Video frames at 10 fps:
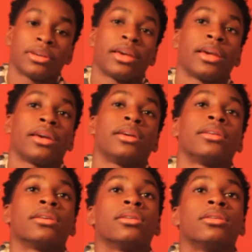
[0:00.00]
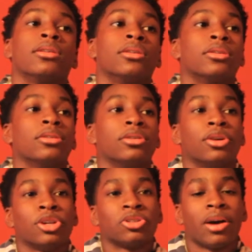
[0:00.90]
And
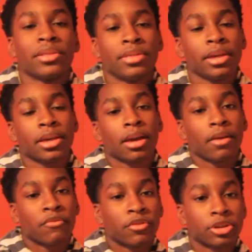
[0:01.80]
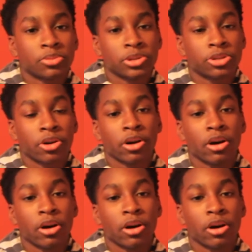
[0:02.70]
so I think first we started